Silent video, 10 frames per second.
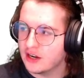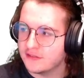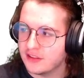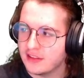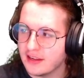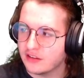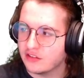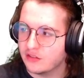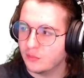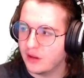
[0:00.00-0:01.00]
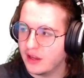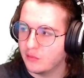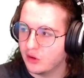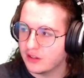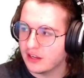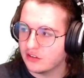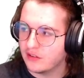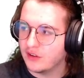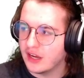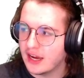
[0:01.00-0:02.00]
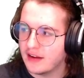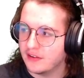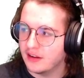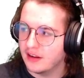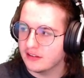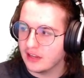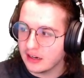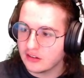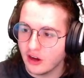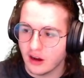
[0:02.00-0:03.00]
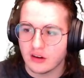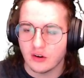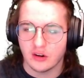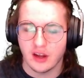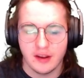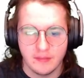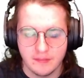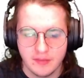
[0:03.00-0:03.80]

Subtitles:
off the things and we'll guess if you have TikTok or not.